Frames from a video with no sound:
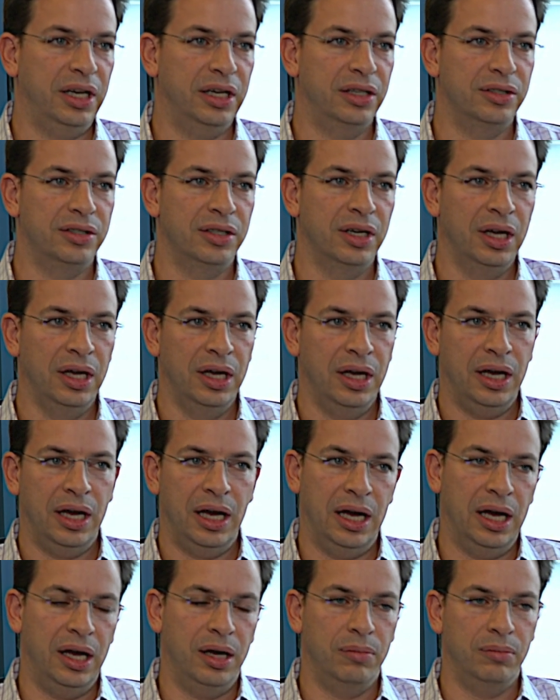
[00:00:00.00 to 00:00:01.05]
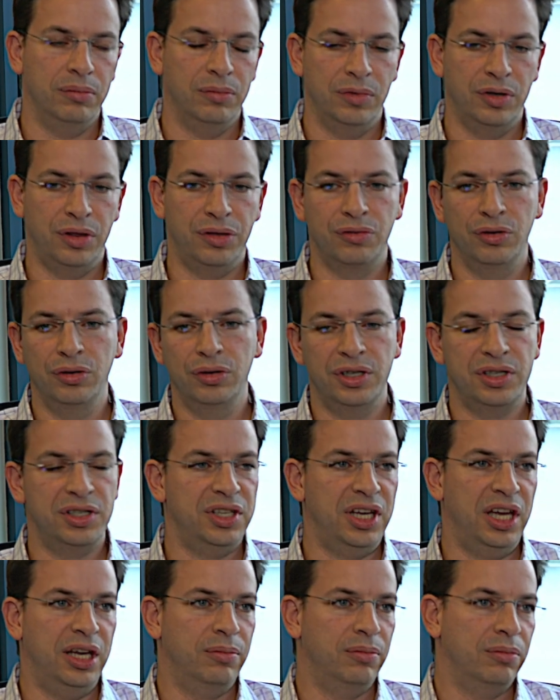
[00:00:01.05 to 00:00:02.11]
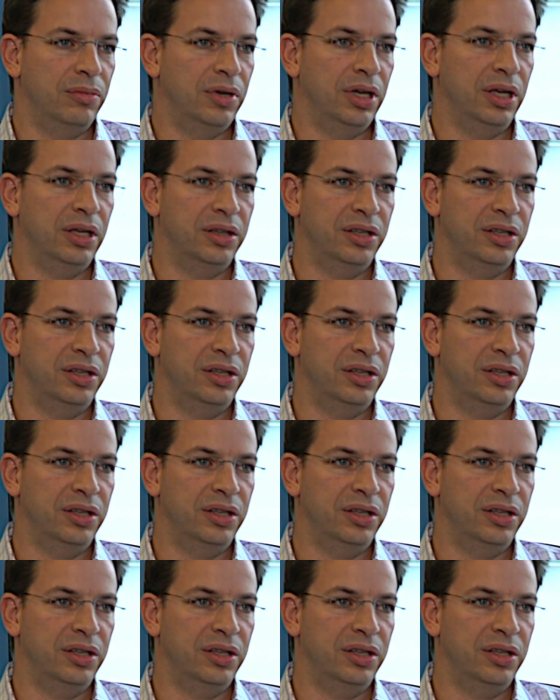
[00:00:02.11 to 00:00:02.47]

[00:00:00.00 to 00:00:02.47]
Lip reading: And through the same